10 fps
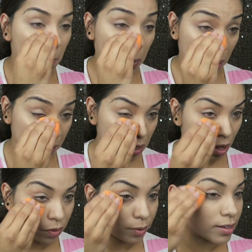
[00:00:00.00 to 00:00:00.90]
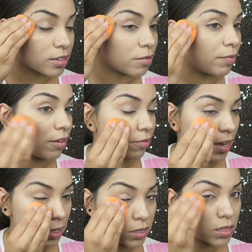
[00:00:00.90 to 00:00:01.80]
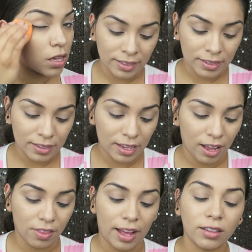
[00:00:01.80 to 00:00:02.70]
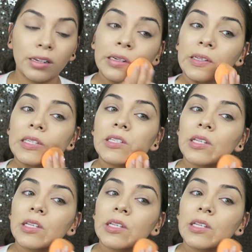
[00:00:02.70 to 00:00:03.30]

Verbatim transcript: put it on the rest of my face and see how that looks.